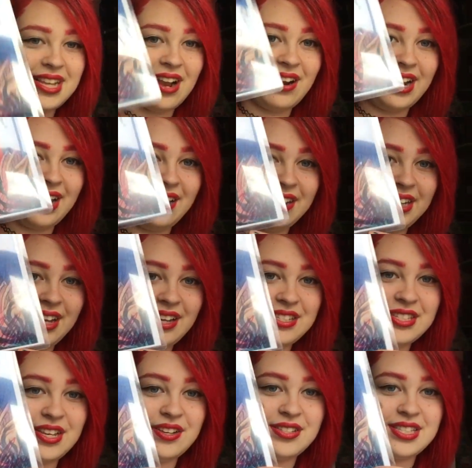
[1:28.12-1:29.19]
Serial, and he
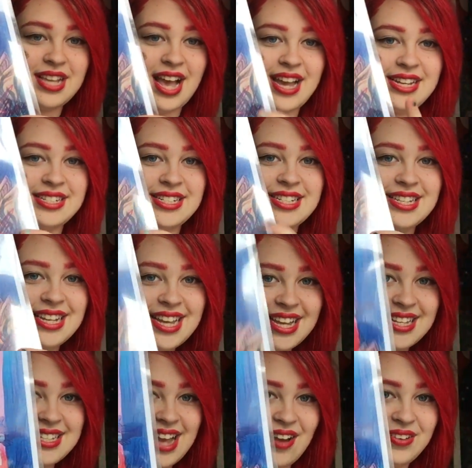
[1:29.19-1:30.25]
also signed
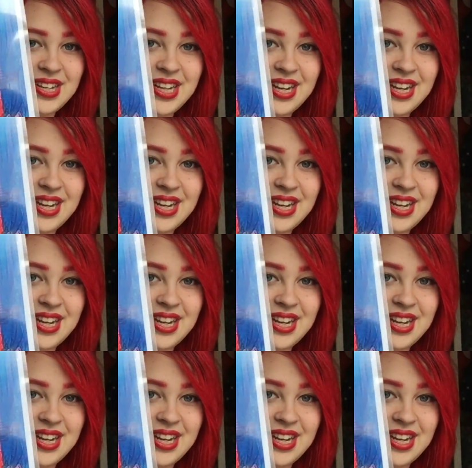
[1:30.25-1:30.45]
down